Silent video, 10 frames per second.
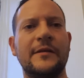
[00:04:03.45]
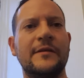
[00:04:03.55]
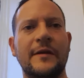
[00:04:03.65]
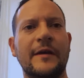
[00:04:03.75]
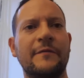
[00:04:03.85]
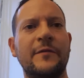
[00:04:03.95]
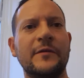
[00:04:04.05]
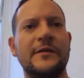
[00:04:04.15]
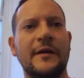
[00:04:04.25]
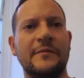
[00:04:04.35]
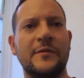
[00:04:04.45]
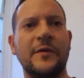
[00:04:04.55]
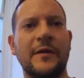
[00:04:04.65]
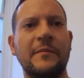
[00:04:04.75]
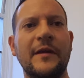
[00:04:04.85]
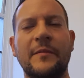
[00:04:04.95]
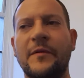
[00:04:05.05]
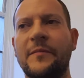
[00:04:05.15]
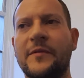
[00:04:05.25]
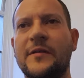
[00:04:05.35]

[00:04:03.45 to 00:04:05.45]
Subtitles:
to doing it 4 times a week minimum.